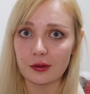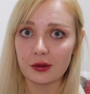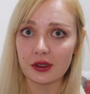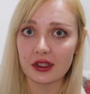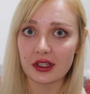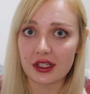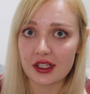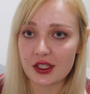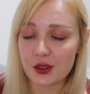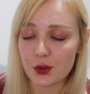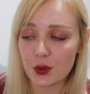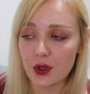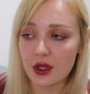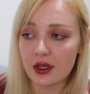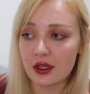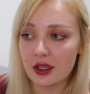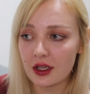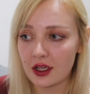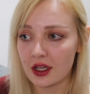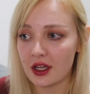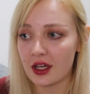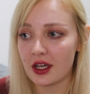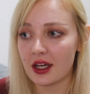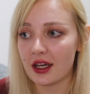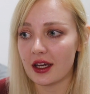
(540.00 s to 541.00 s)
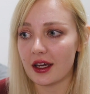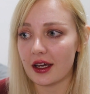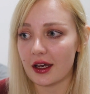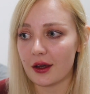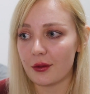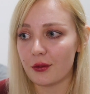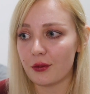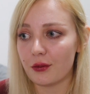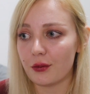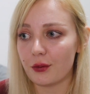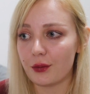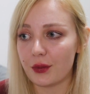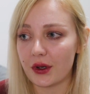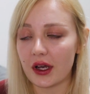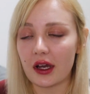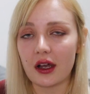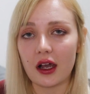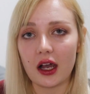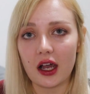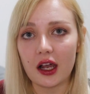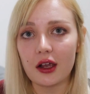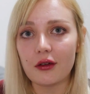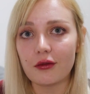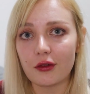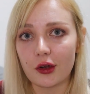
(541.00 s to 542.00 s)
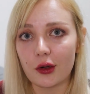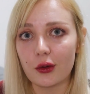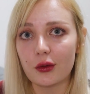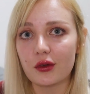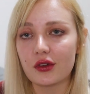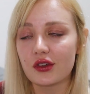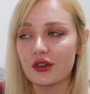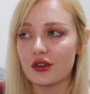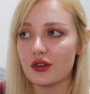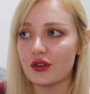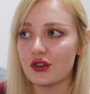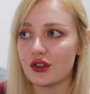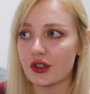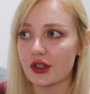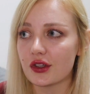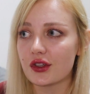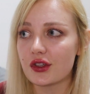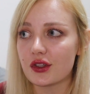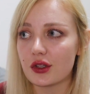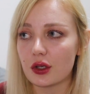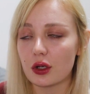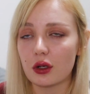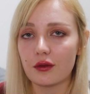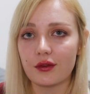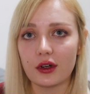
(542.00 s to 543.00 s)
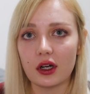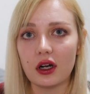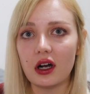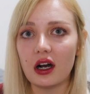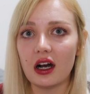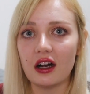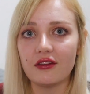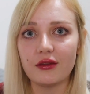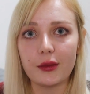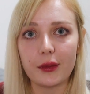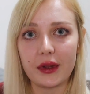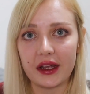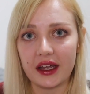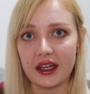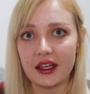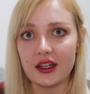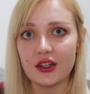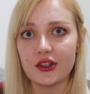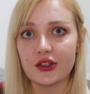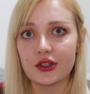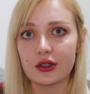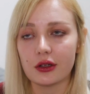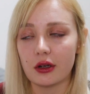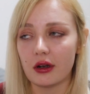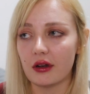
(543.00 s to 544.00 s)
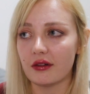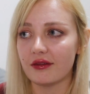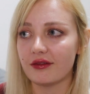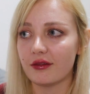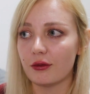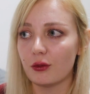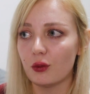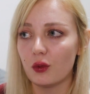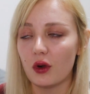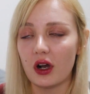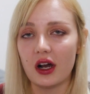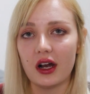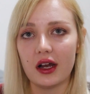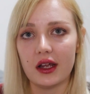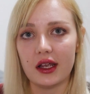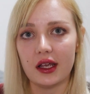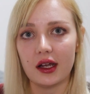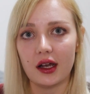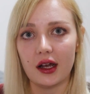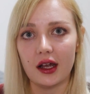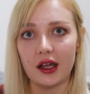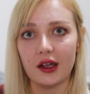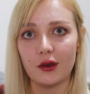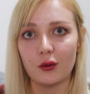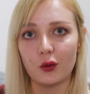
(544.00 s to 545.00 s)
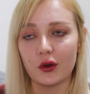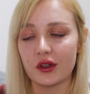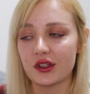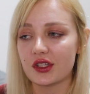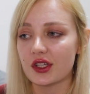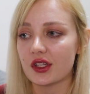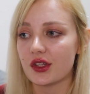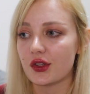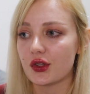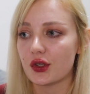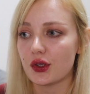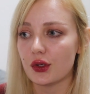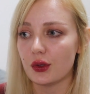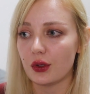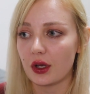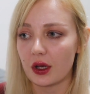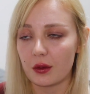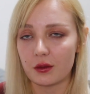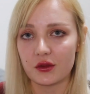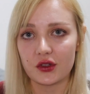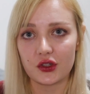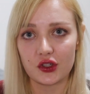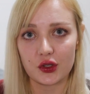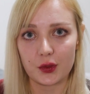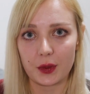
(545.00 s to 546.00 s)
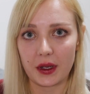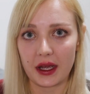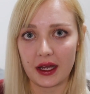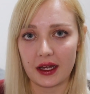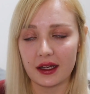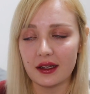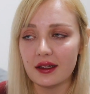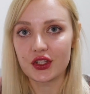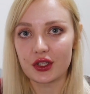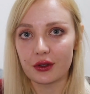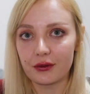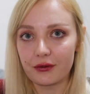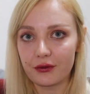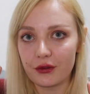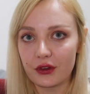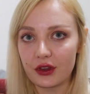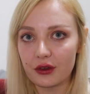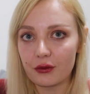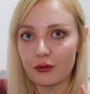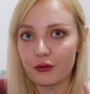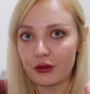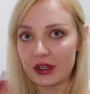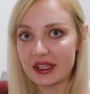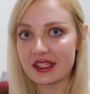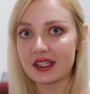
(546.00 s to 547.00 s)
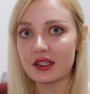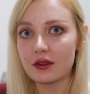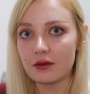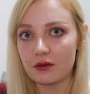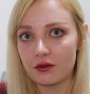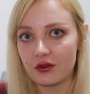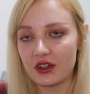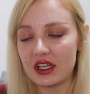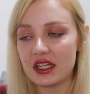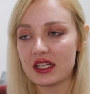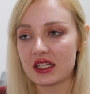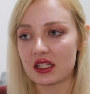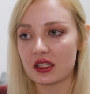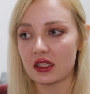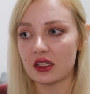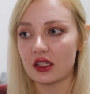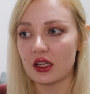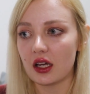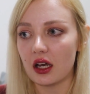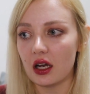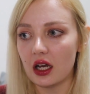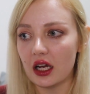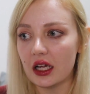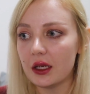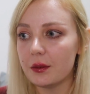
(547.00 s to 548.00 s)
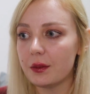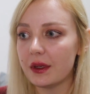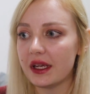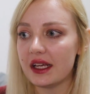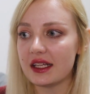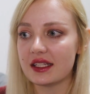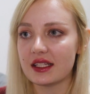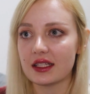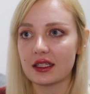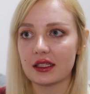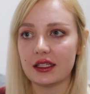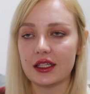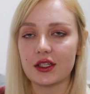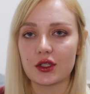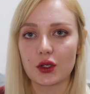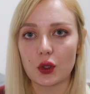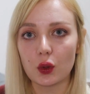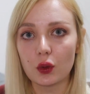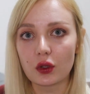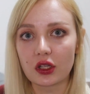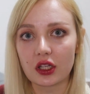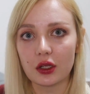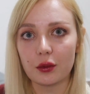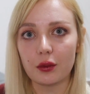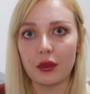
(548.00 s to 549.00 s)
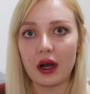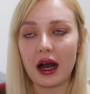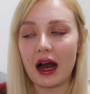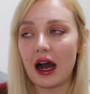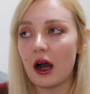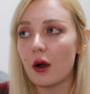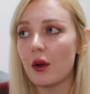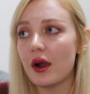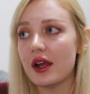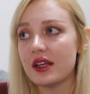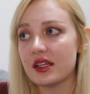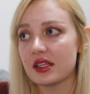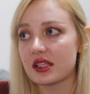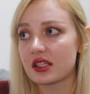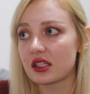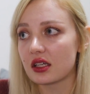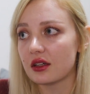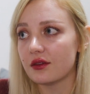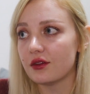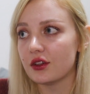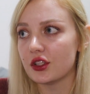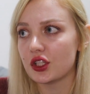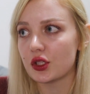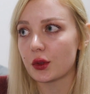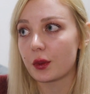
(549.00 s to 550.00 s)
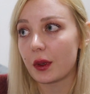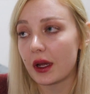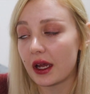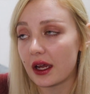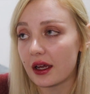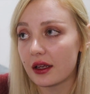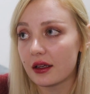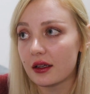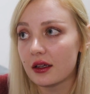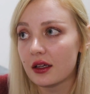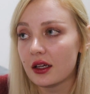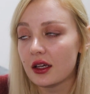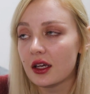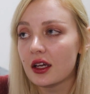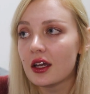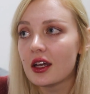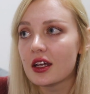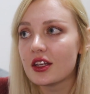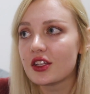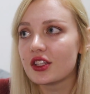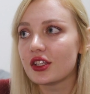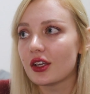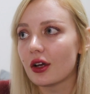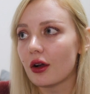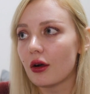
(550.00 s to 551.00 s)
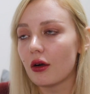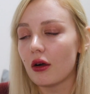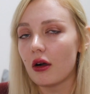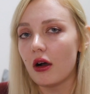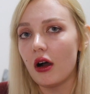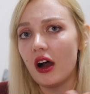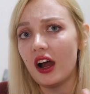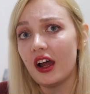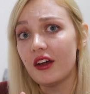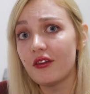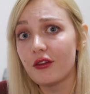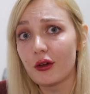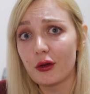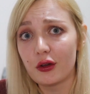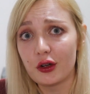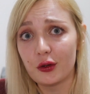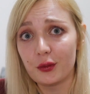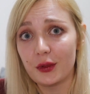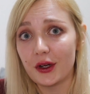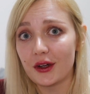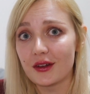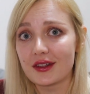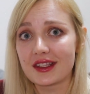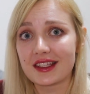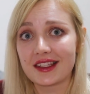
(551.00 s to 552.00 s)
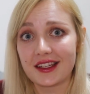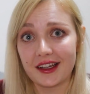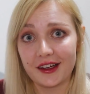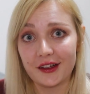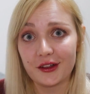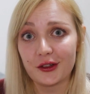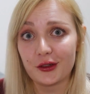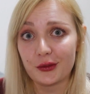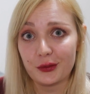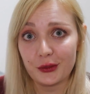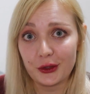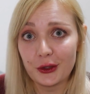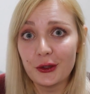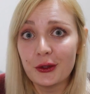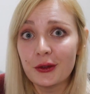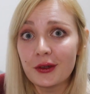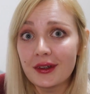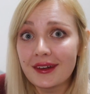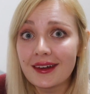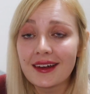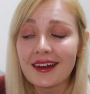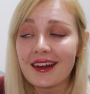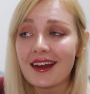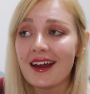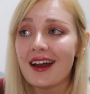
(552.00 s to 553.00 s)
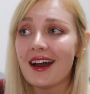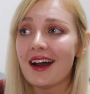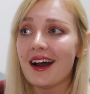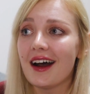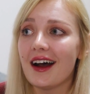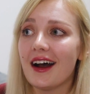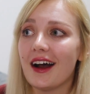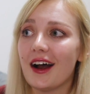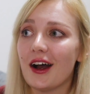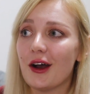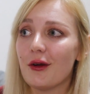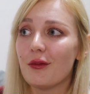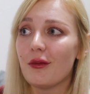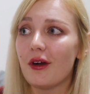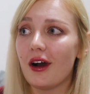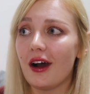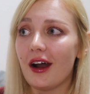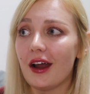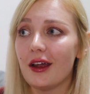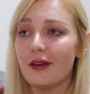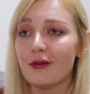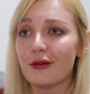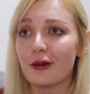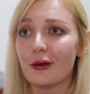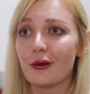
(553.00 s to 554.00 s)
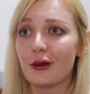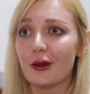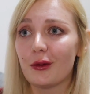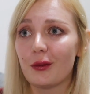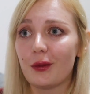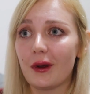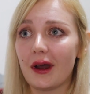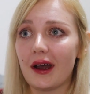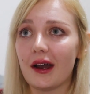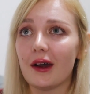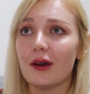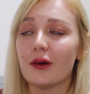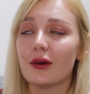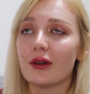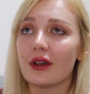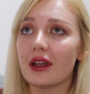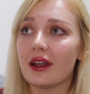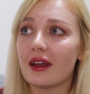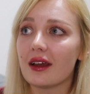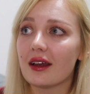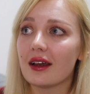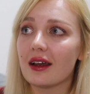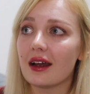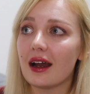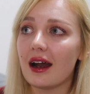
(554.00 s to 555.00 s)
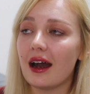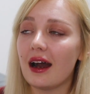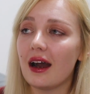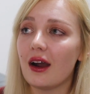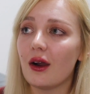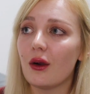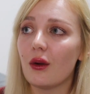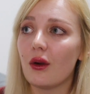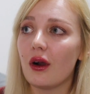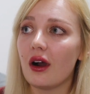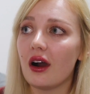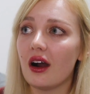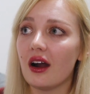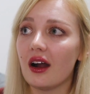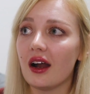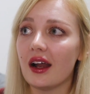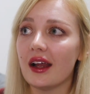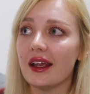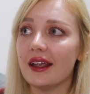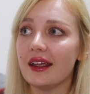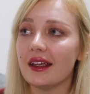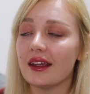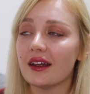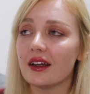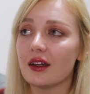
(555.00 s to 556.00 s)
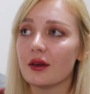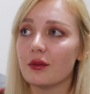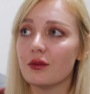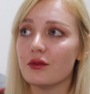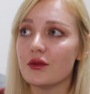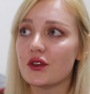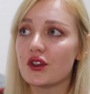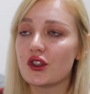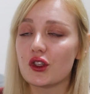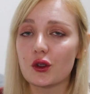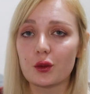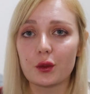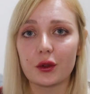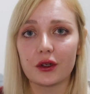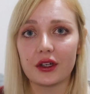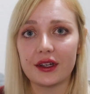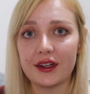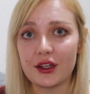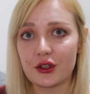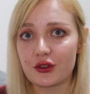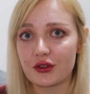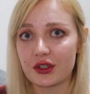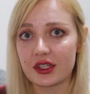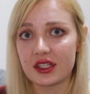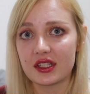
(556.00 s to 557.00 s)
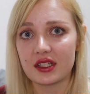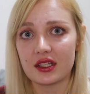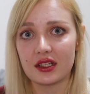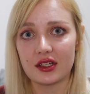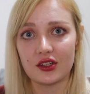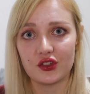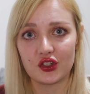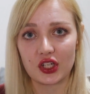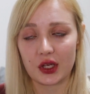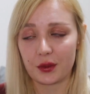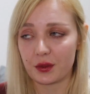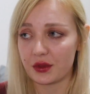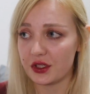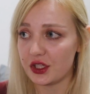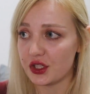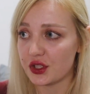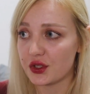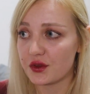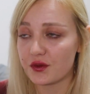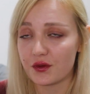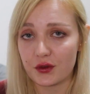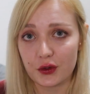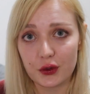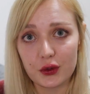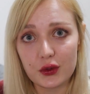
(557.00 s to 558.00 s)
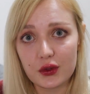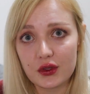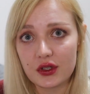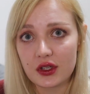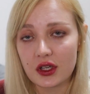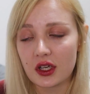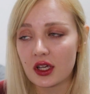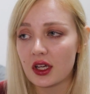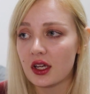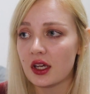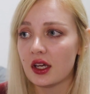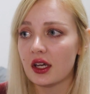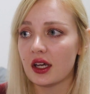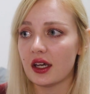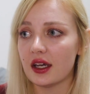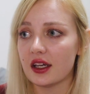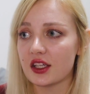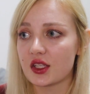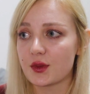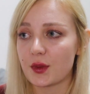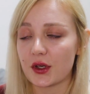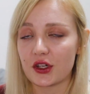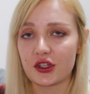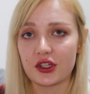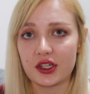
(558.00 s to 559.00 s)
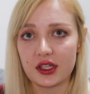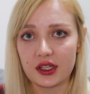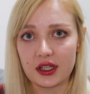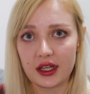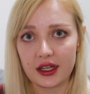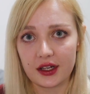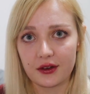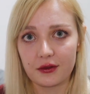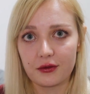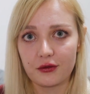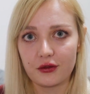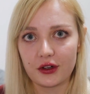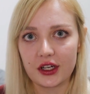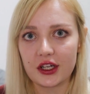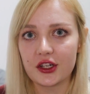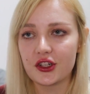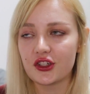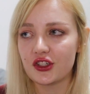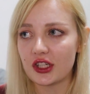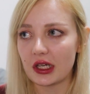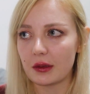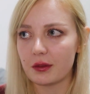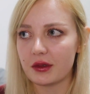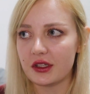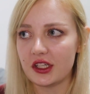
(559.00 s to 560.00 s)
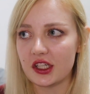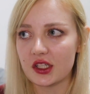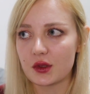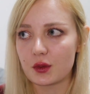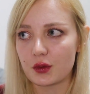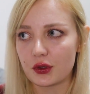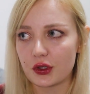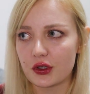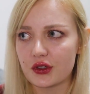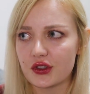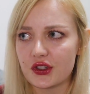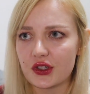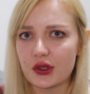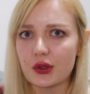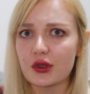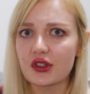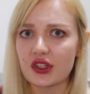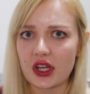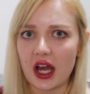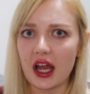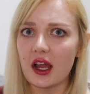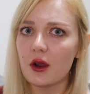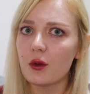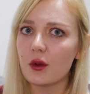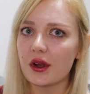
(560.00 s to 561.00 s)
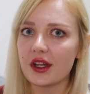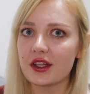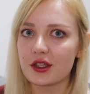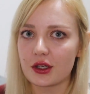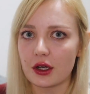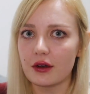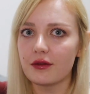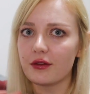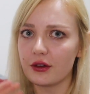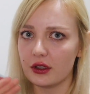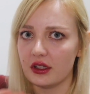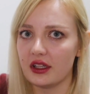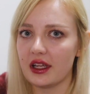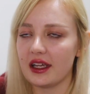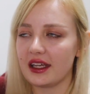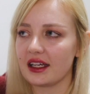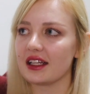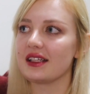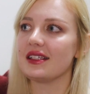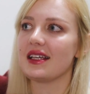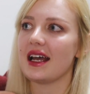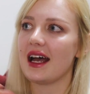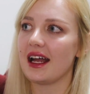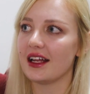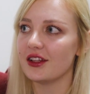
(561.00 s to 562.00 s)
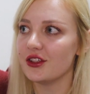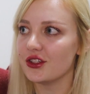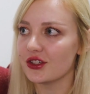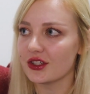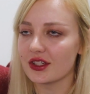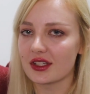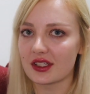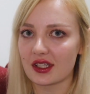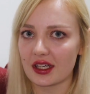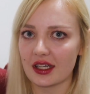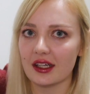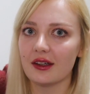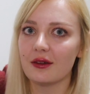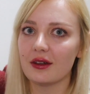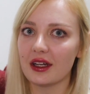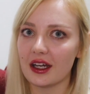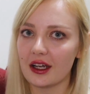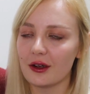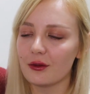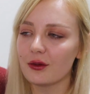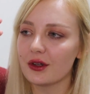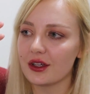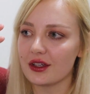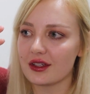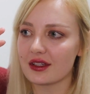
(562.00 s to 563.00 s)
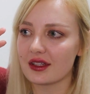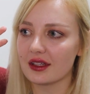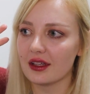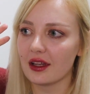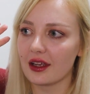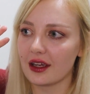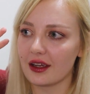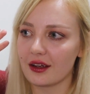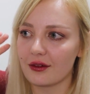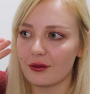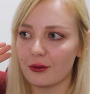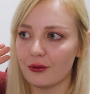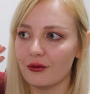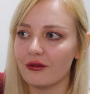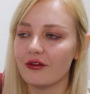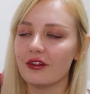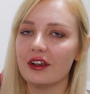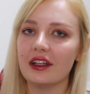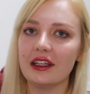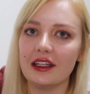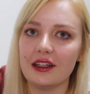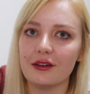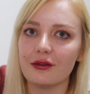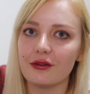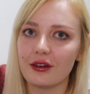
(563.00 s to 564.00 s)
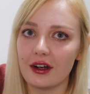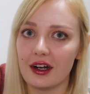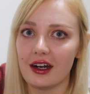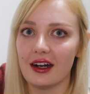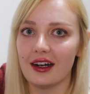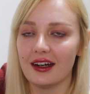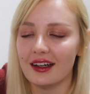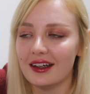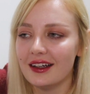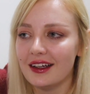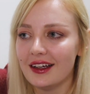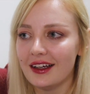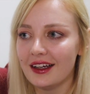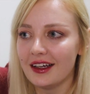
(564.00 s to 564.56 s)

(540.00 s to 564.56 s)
with this one, but I wrote just over half a page of why I wanted to come to Japan. So for the written reason, I basically told them how I discovered Japan. So I wrote about Sailor Moon. I wrote about how I am super interested in Japanese food, especially like fresh Japanese produce. I went off on like a tangent. I went like really far